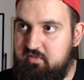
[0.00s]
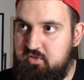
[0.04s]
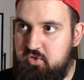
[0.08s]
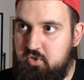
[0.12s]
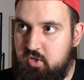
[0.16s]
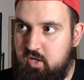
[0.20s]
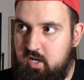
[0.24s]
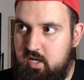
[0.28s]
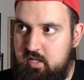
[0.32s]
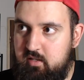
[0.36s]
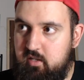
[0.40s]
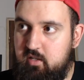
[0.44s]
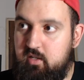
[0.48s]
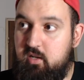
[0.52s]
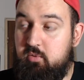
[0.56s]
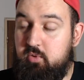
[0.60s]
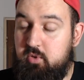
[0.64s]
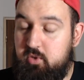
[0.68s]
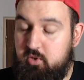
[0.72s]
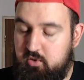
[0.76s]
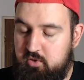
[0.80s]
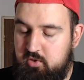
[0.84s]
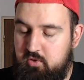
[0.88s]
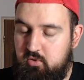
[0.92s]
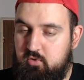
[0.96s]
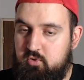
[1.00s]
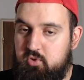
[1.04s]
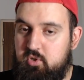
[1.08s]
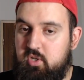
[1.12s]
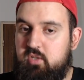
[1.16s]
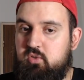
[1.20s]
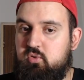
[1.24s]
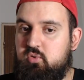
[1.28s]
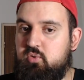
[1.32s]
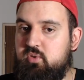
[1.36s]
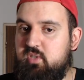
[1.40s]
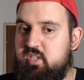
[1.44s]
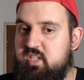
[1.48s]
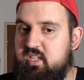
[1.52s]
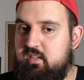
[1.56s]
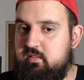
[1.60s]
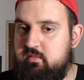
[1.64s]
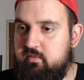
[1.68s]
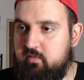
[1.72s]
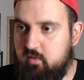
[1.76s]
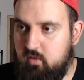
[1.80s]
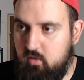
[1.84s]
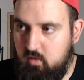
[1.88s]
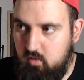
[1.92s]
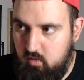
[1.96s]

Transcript: tried, and I will continue to try to give